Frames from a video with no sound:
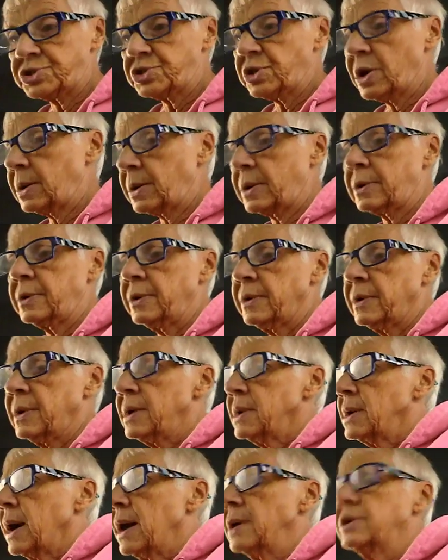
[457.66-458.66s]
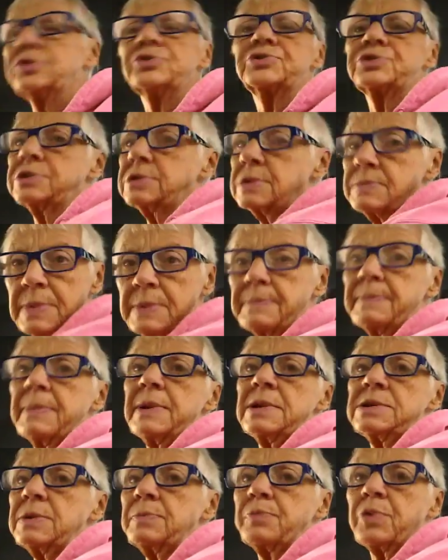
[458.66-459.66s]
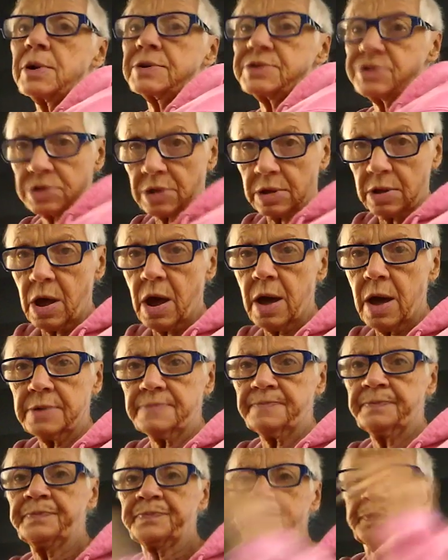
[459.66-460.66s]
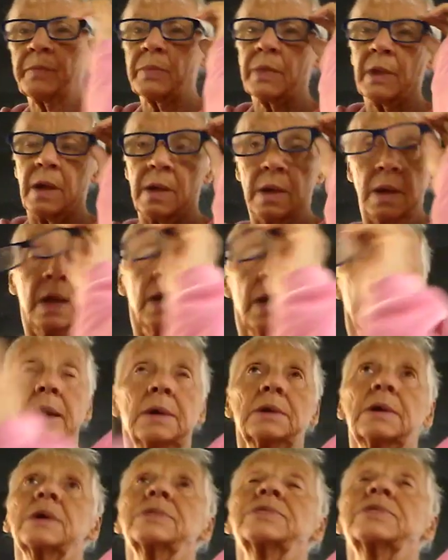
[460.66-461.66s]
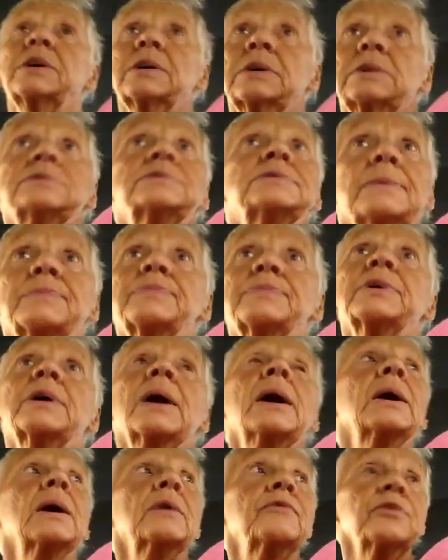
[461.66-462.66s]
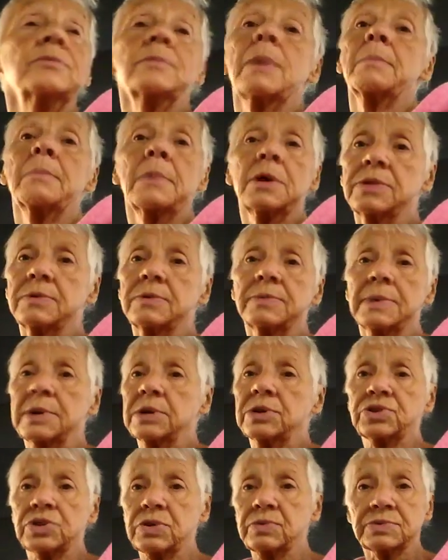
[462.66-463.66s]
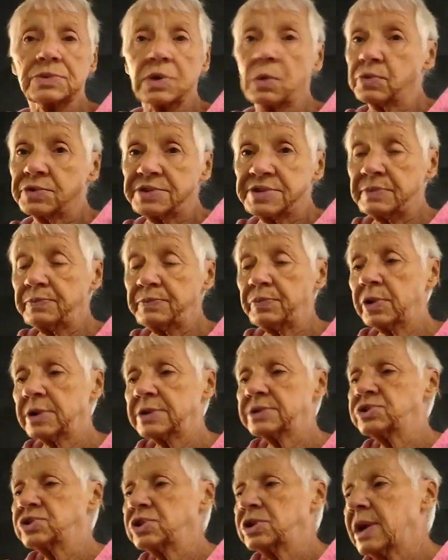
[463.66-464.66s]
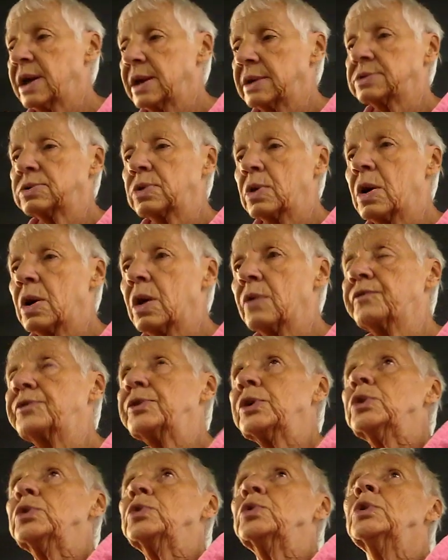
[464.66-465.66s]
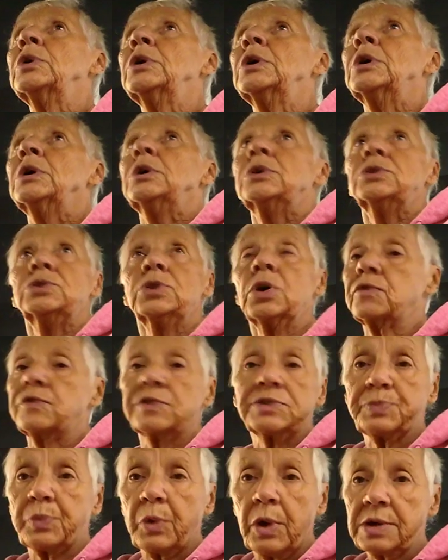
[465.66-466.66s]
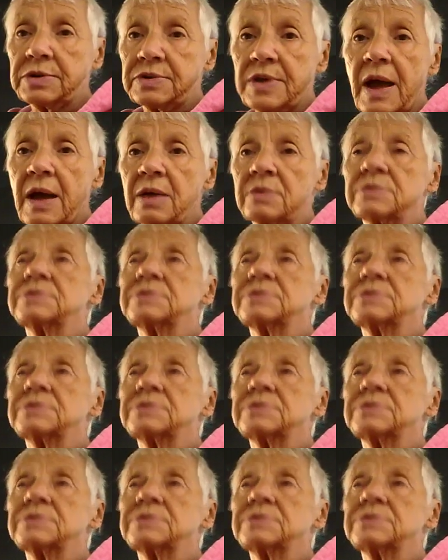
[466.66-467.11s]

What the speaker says: I used to be depressed a lot. And I think it's something I got from my mother because she was always depressed. She had a few nervous breakdowns and all.